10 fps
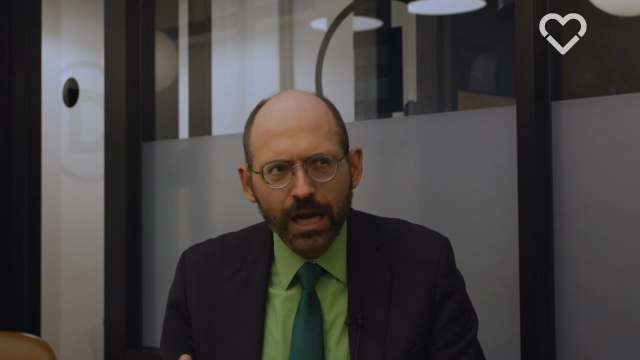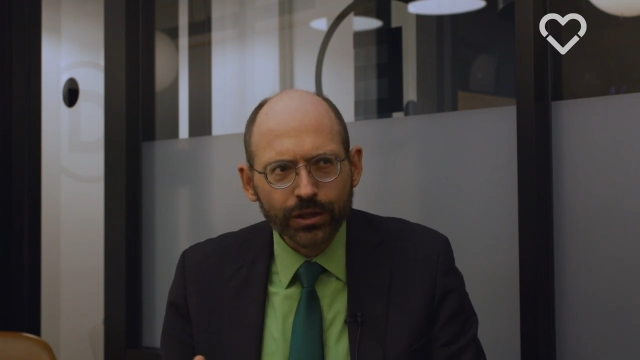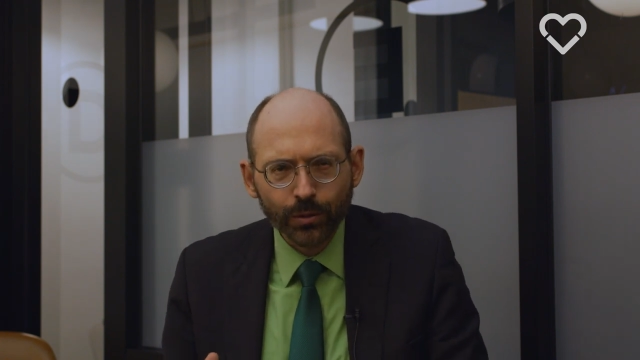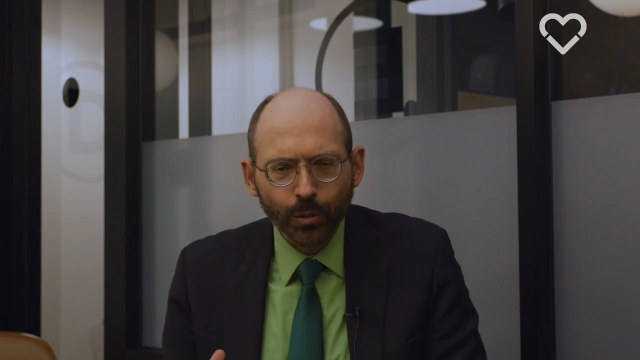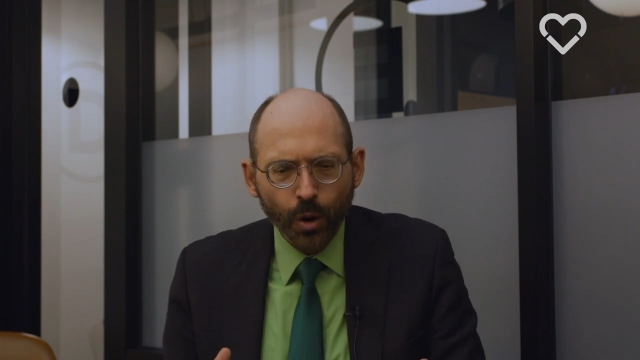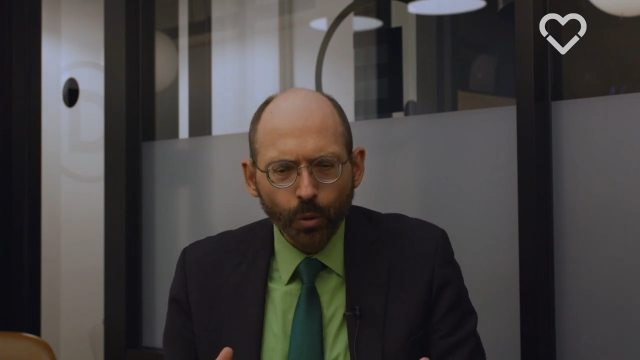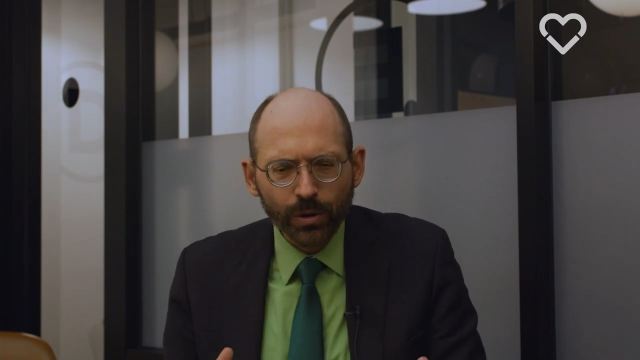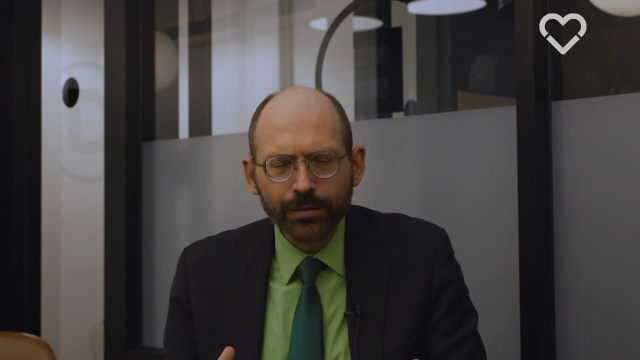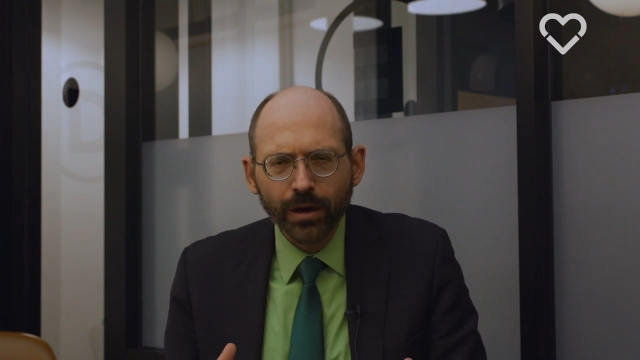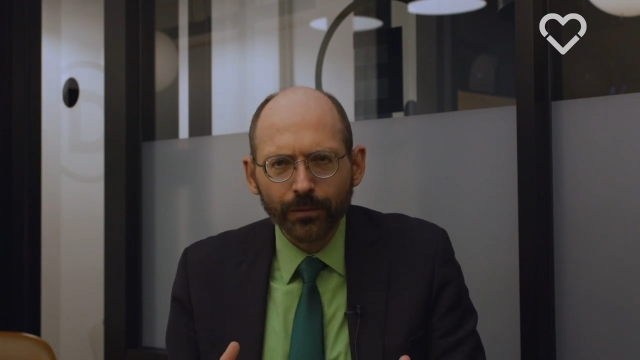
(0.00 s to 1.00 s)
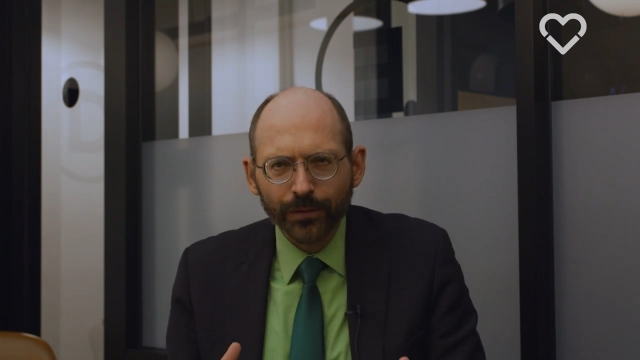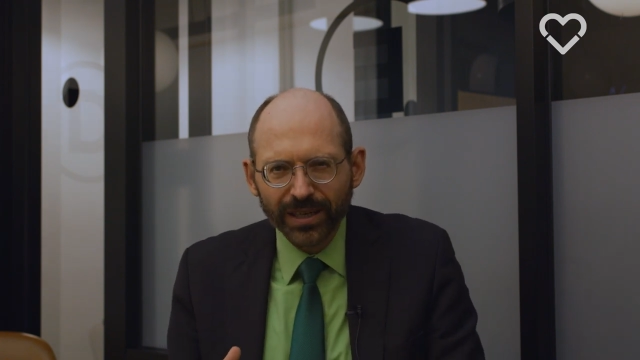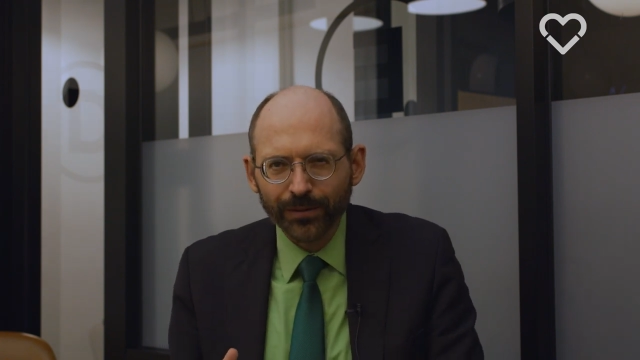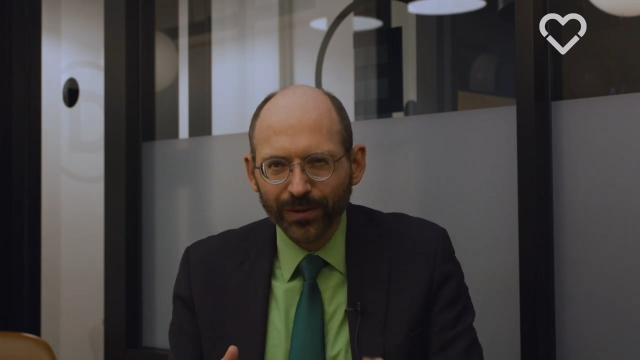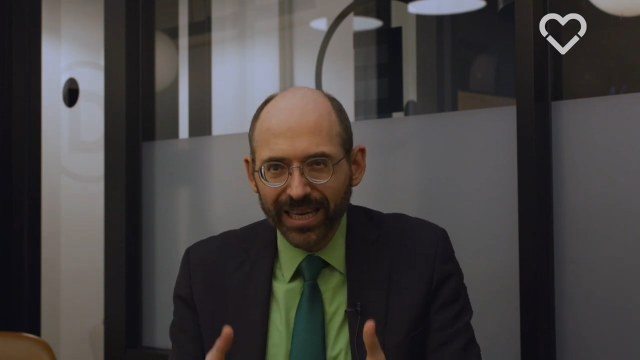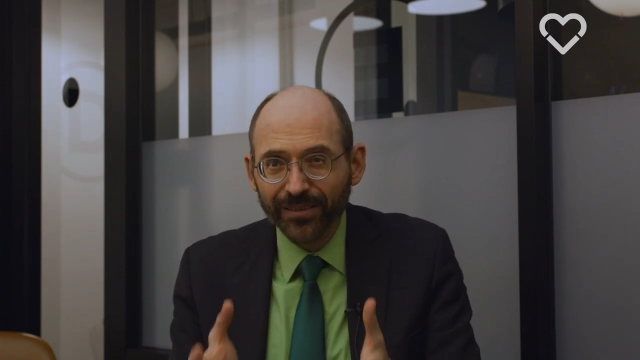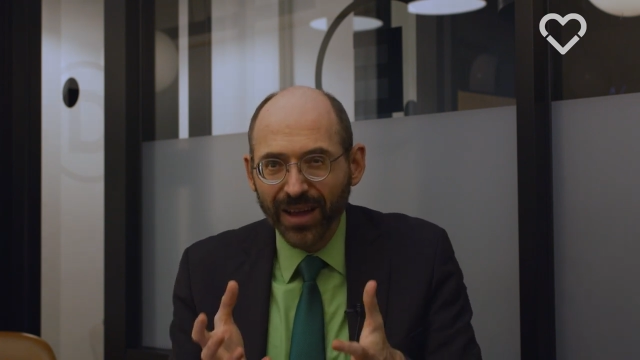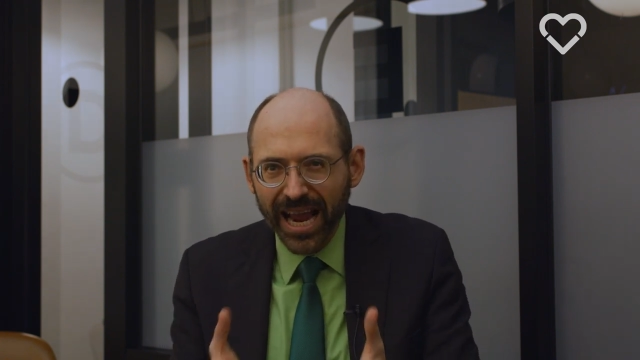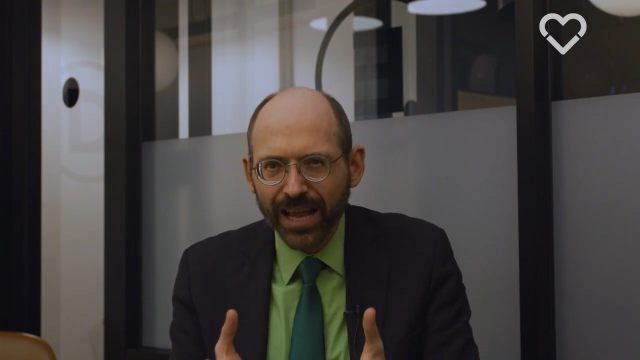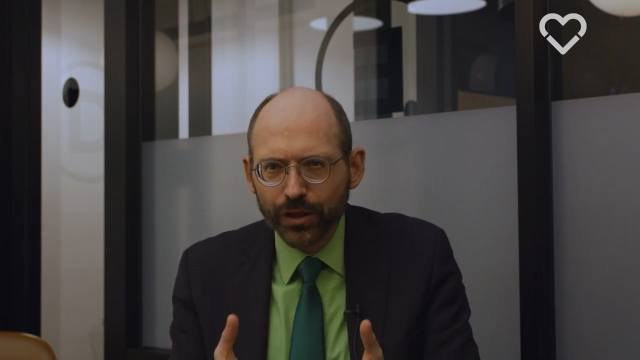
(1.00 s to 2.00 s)
So we effectively have
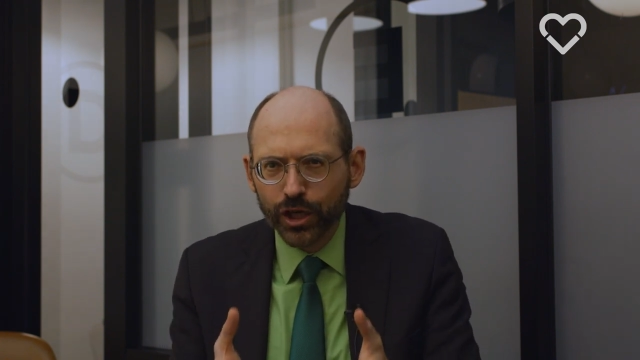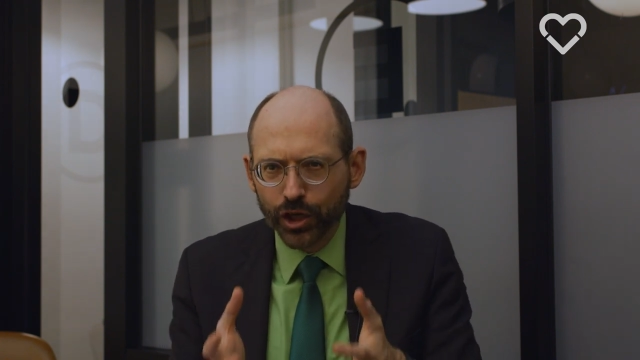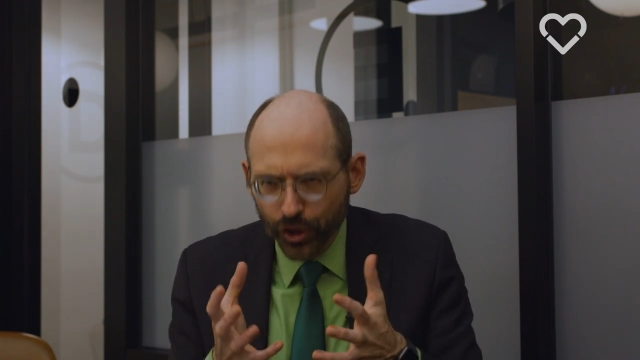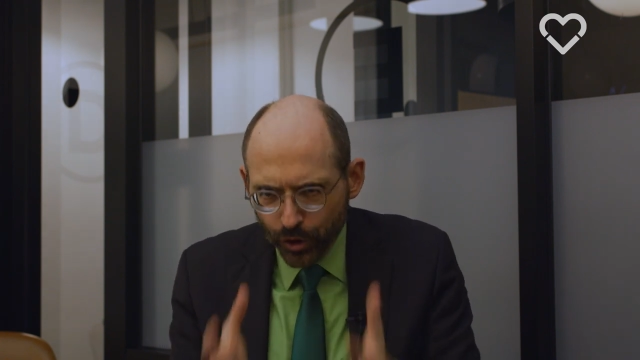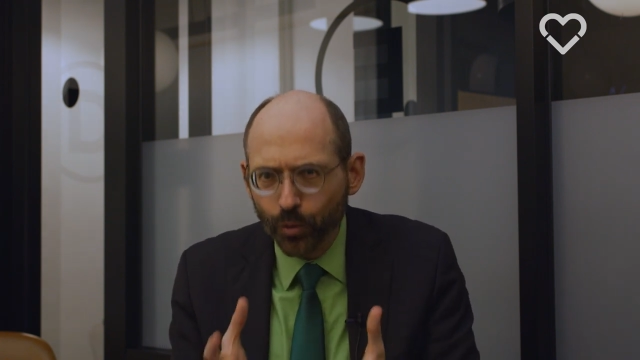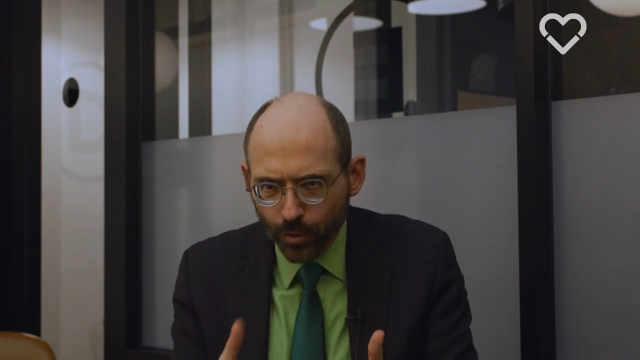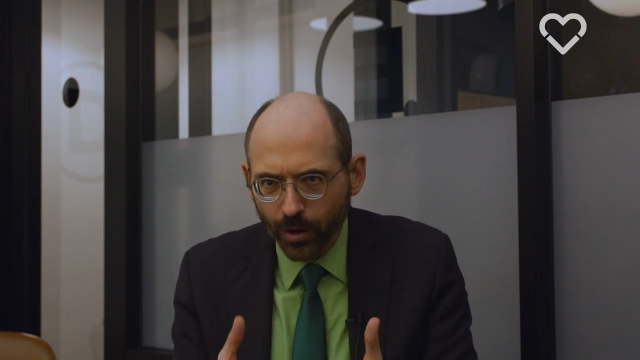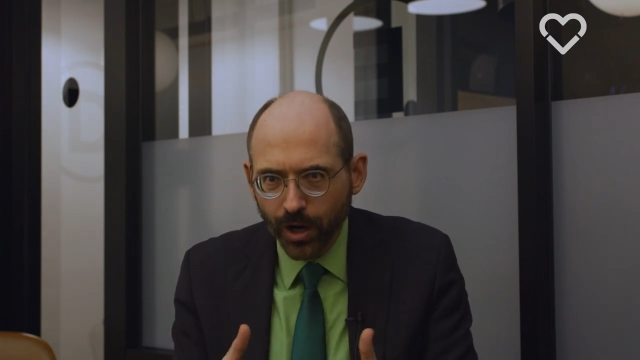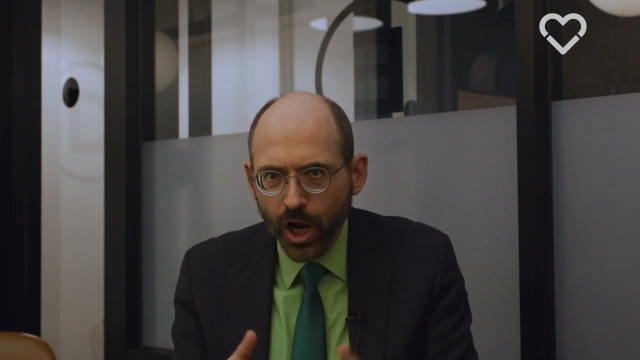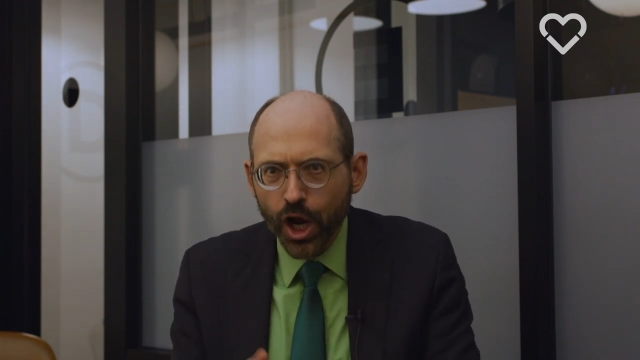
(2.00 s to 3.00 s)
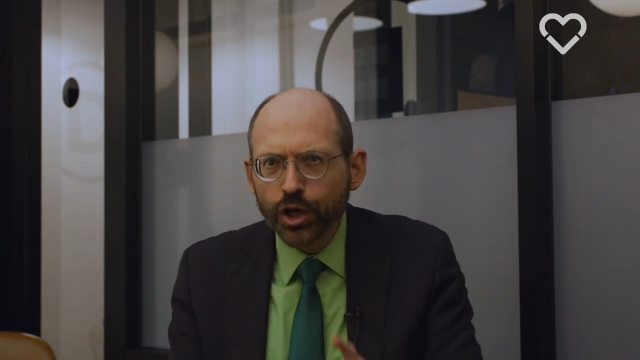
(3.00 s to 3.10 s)
had the cure